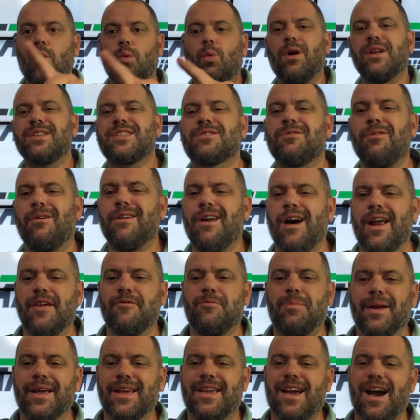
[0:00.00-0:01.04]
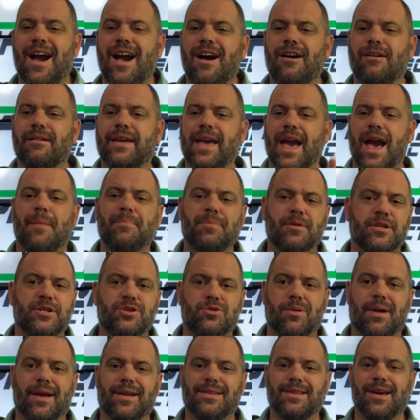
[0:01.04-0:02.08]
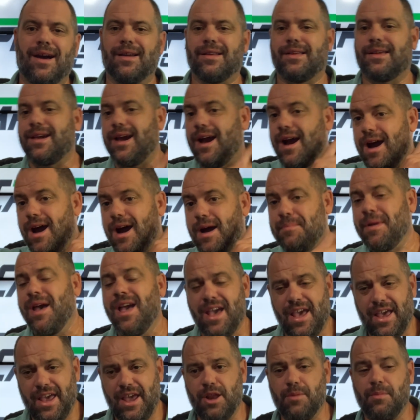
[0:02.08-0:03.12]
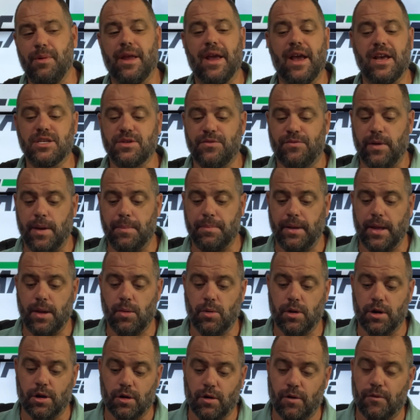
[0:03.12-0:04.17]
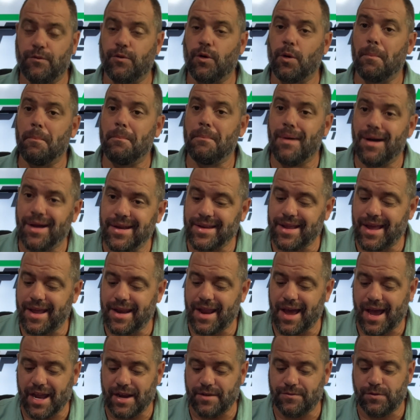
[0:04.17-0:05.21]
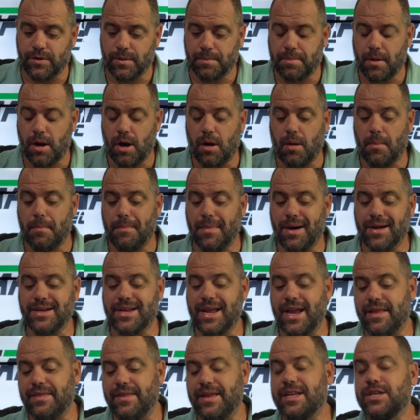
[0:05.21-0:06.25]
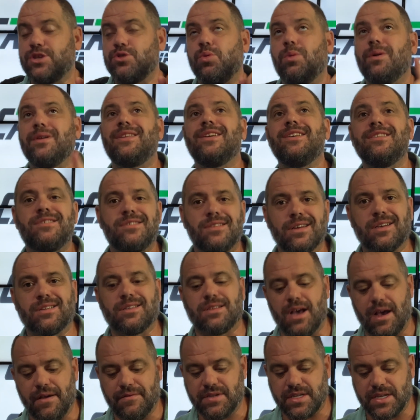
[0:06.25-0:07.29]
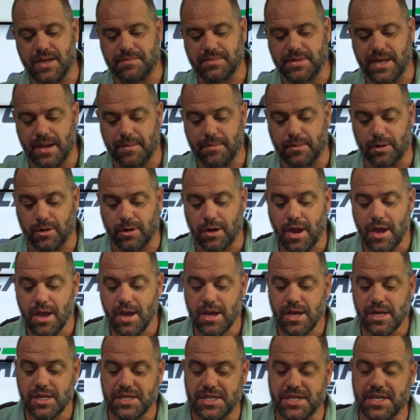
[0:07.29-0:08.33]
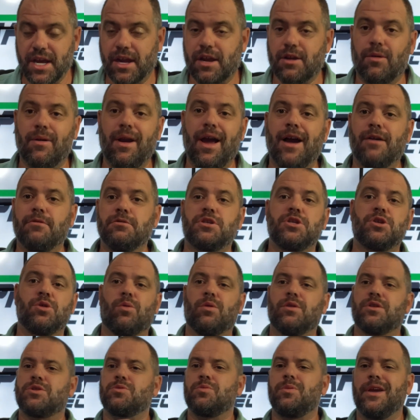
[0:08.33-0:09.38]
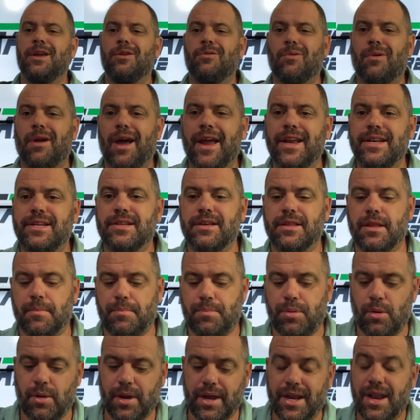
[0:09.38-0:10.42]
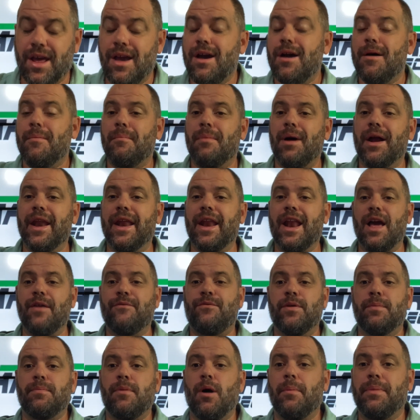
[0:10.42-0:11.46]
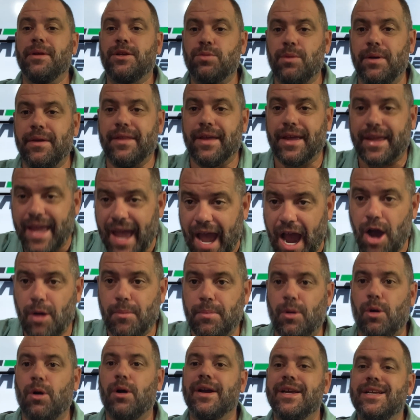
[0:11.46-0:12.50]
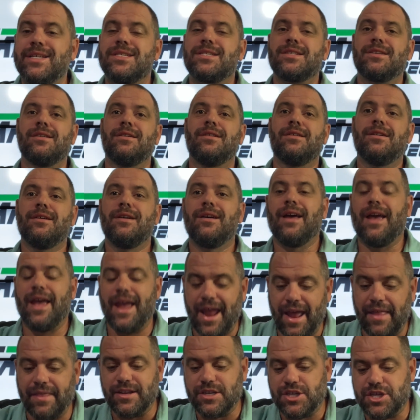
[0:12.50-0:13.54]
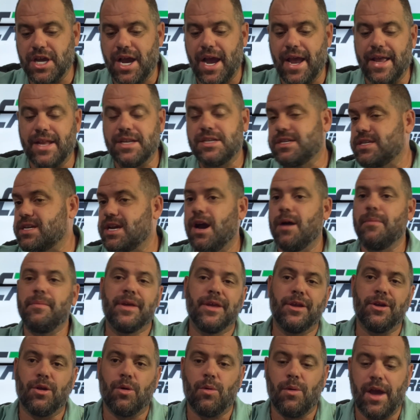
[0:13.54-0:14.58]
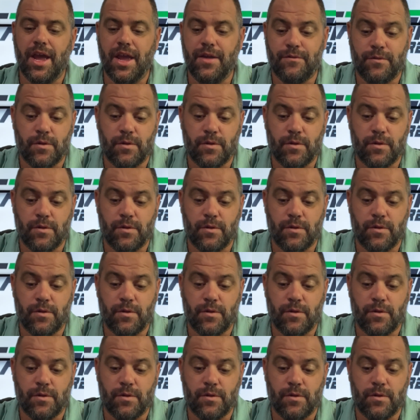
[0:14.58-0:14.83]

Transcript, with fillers: What's going on, everybody? Kyle Cappers, direct.com, here to bring you guys a free play winner for Monday Night Football, Monday the 26th of September. Stick around, short, sweet, right to the point. Monday Night Football between the Cowboys and the Giants coming your way.